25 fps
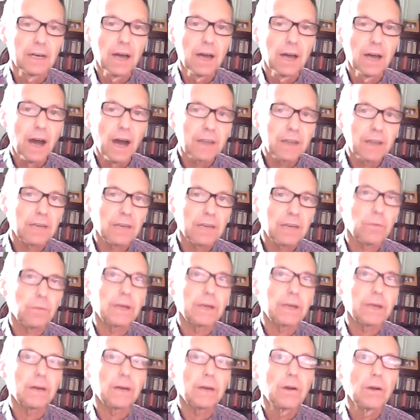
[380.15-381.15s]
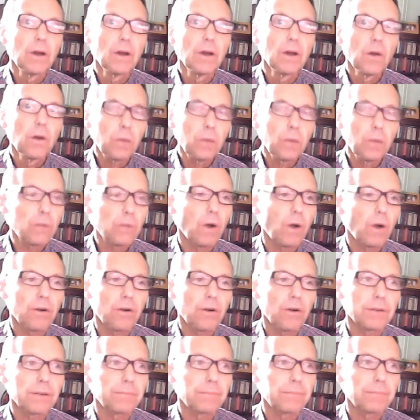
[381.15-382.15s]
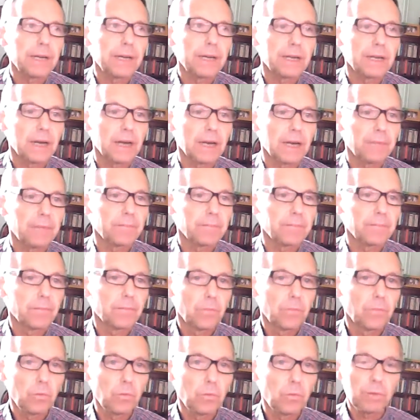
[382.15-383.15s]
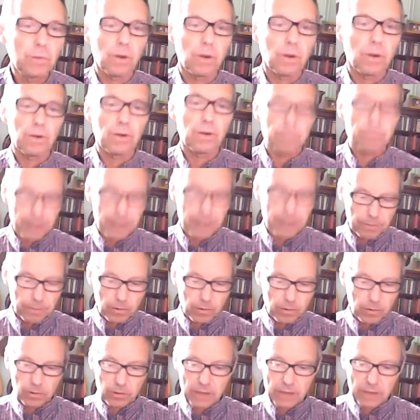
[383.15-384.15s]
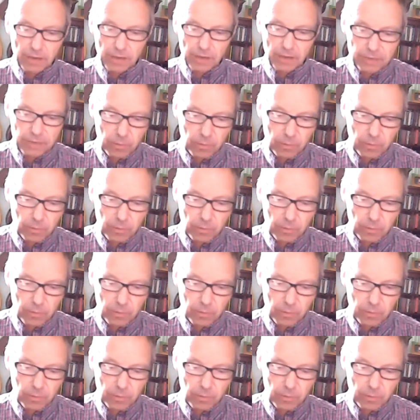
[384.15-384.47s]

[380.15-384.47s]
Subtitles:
I think we warrant being looked after.